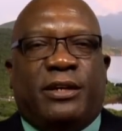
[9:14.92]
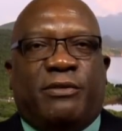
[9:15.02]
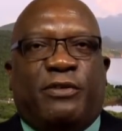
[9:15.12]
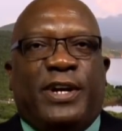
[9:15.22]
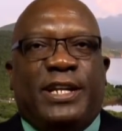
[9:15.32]

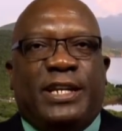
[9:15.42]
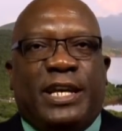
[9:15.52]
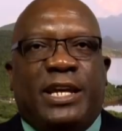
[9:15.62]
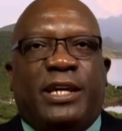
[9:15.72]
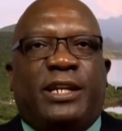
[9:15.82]
For
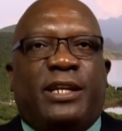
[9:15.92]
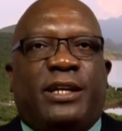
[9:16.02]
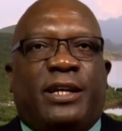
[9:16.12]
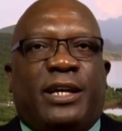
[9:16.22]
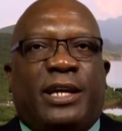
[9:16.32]
indeed,
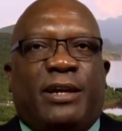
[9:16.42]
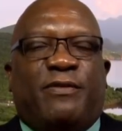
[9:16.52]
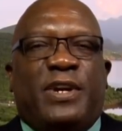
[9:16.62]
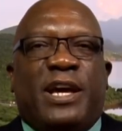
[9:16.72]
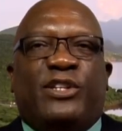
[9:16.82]

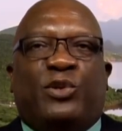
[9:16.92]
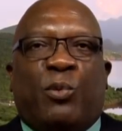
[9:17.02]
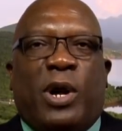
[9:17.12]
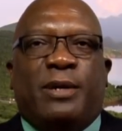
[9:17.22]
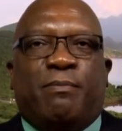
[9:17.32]
if there is
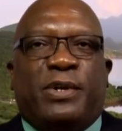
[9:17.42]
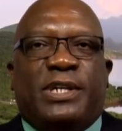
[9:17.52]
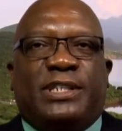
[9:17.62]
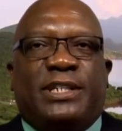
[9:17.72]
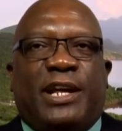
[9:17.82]
one
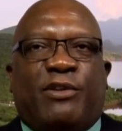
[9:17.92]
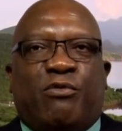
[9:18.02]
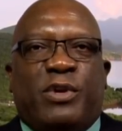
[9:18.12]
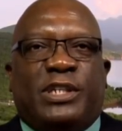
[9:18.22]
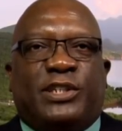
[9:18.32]
person at
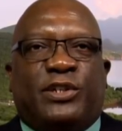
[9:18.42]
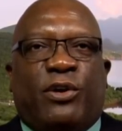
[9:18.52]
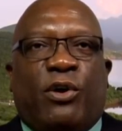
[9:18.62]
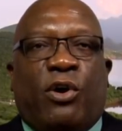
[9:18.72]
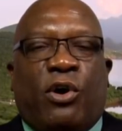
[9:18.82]
risk,
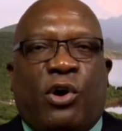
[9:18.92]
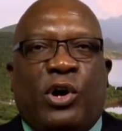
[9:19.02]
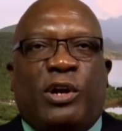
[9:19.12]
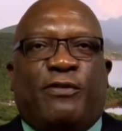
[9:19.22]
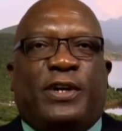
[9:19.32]

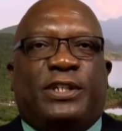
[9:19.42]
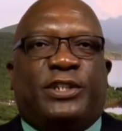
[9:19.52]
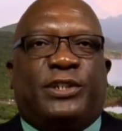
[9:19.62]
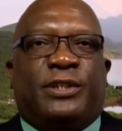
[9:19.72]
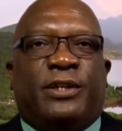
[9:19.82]
all of
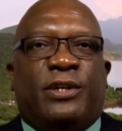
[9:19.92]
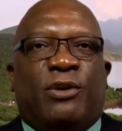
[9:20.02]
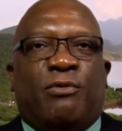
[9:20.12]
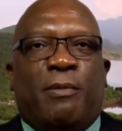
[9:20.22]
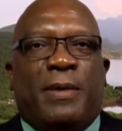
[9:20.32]
us
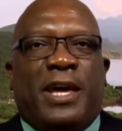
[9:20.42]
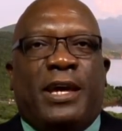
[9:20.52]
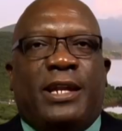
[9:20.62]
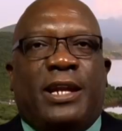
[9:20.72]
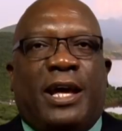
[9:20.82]

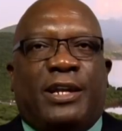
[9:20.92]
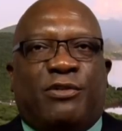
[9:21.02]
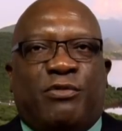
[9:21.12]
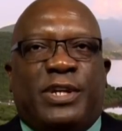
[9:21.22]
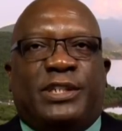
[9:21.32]
remain
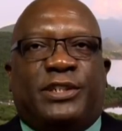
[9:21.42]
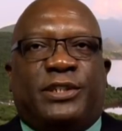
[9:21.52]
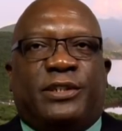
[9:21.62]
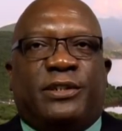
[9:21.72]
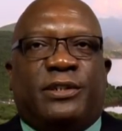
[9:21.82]
at
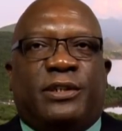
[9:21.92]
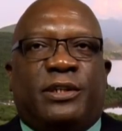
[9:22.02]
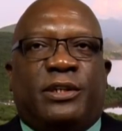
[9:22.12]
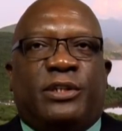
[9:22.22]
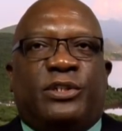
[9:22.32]
risk.
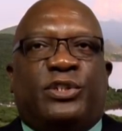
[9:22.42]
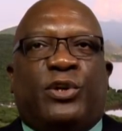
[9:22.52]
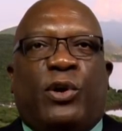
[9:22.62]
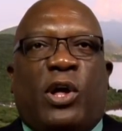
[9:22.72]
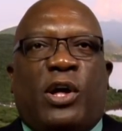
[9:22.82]

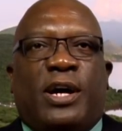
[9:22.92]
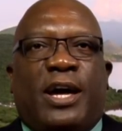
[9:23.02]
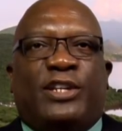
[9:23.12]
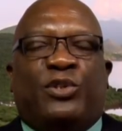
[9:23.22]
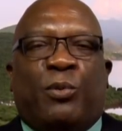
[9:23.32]
So long
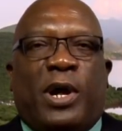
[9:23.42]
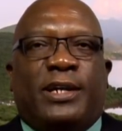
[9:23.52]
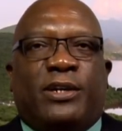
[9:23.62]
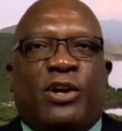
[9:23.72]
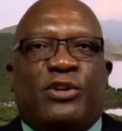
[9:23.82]
as
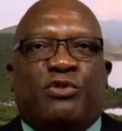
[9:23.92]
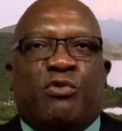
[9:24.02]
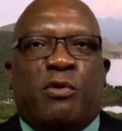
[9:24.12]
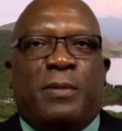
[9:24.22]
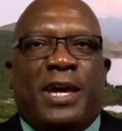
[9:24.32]
one
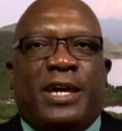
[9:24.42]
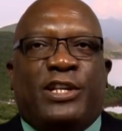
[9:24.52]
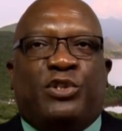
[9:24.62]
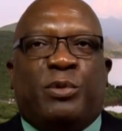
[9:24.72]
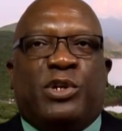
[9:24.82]
country
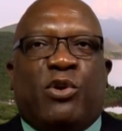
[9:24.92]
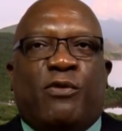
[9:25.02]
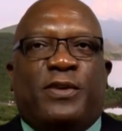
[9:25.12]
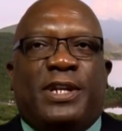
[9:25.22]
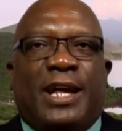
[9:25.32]
remains with
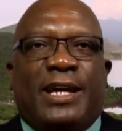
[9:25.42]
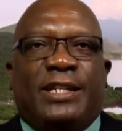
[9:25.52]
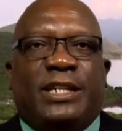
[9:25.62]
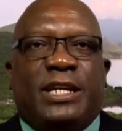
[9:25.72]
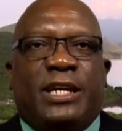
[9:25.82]

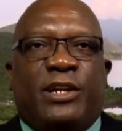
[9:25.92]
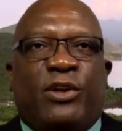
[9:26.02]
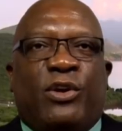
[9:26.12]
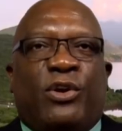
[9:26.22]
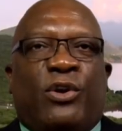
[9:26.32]
COVID-19,
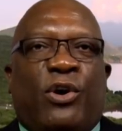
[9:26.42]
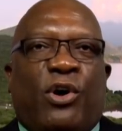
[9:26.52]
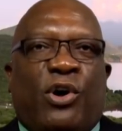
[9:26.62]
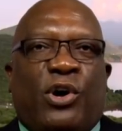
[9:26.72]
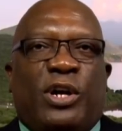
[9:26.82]

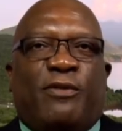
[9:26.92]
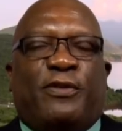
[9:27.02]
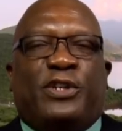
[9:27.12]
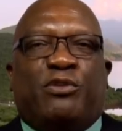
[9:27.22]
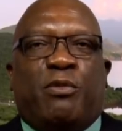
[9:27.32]
all of
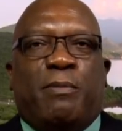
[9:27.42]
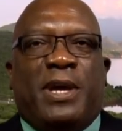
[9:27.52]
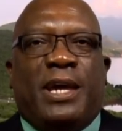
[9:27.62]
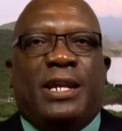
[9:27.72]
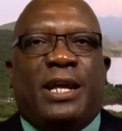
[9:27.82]
us
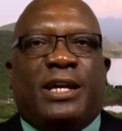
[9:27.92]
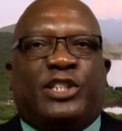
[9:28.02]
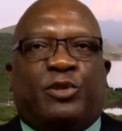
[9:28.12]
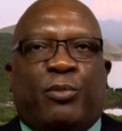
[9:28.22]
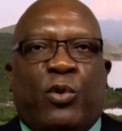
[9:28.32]
remain
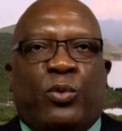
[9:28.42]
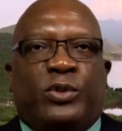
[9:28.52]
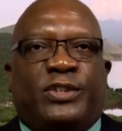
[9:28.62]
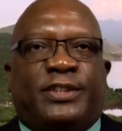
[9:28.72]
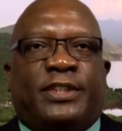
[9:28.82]

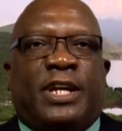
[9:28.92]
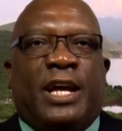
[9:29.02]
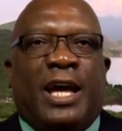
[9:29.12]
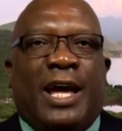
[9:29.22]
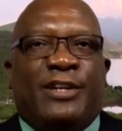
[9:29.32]
exposed
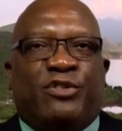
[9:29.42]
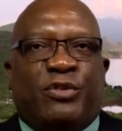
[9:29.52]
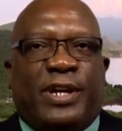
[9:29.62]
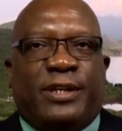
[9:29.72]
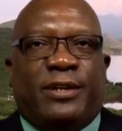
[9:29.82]
and
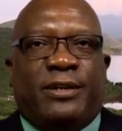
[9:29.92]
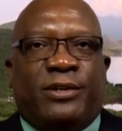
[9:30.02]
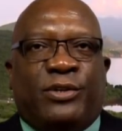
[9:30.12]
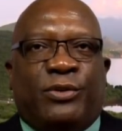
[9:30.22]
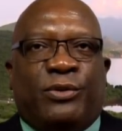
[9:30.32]
threatened.